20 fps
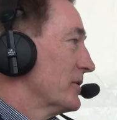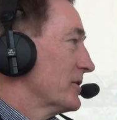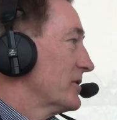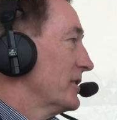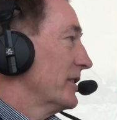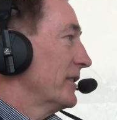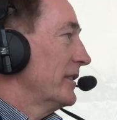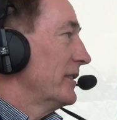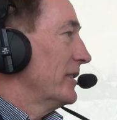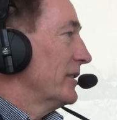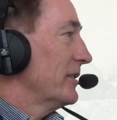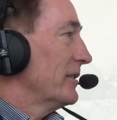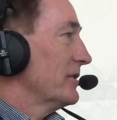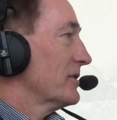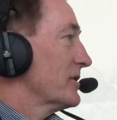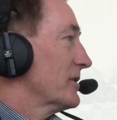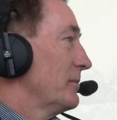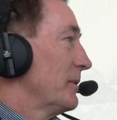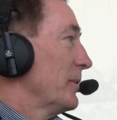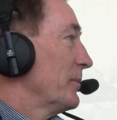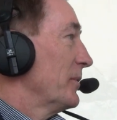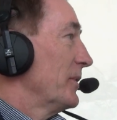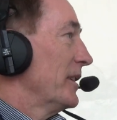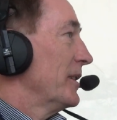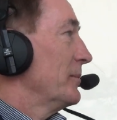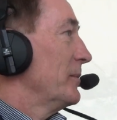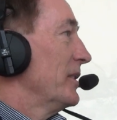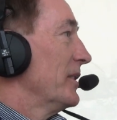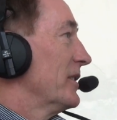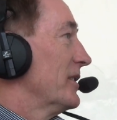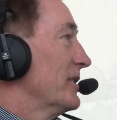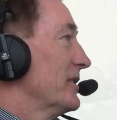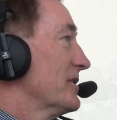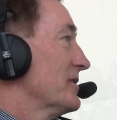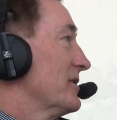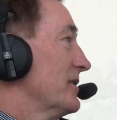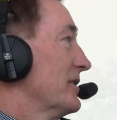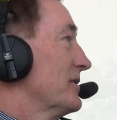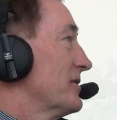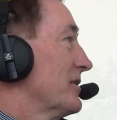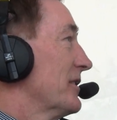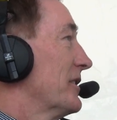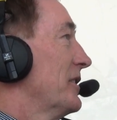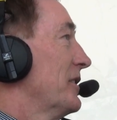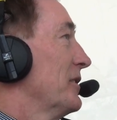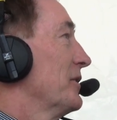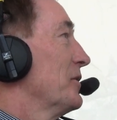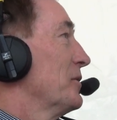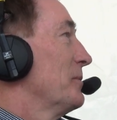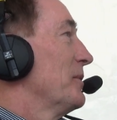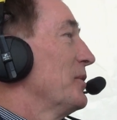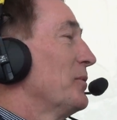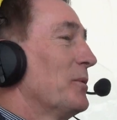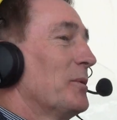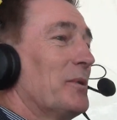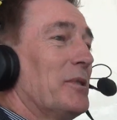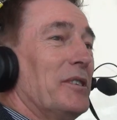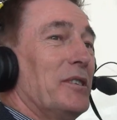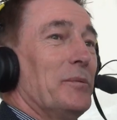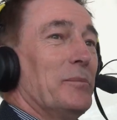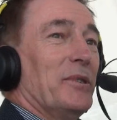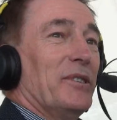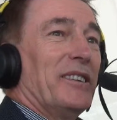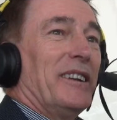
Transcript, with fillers: First thing he did is come up and gave me a kiss, and I started a little bit worried,